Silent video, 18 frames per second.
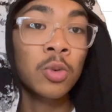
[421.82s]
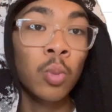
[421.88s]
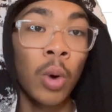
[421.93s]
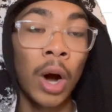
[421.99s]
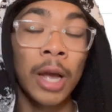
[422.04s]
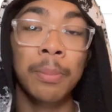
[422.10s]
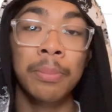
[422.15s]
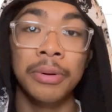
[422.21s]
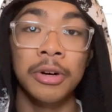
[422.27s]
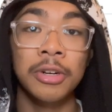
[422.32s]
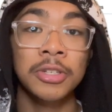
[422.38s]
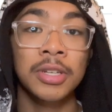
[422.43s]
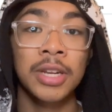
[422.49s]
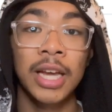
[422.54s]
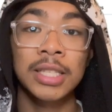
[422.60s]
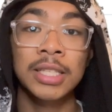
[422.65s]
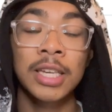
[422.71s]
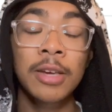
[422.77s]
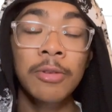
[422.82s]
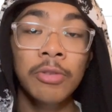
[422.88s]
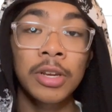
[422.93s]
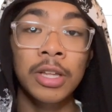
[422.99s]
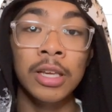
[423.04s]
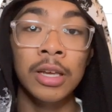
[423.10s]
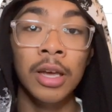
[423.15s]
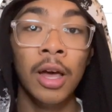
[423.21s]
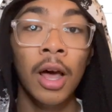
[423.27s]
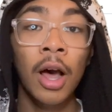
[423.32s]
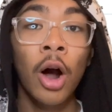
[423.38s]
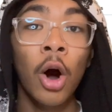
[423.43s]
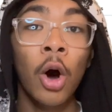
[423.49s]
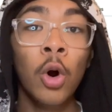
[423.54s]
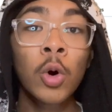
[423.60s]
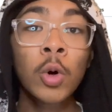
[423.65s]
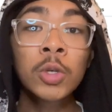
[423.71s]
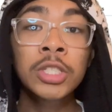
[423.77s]
white person activity.
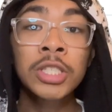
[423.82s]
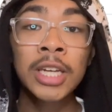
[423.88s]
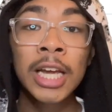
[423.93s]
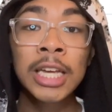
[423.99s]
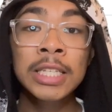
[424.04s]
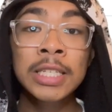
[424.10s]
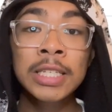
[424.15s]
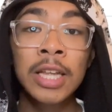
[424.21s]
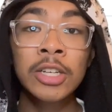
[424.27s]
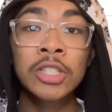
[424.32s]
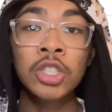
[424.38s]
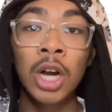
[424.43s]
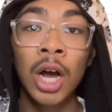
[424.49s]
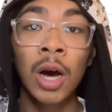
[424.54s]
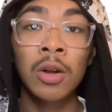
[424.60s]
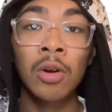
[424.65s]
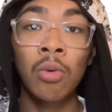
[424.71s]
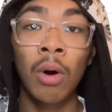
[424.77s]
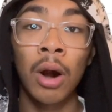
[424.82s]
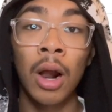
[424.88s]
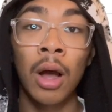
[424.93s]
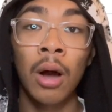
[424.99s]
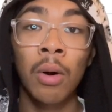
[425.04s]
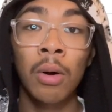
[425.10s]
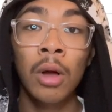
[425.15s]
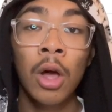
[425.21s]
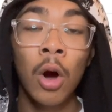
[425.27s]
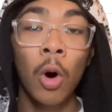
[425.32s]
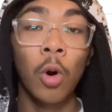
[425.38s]
Who chases their child around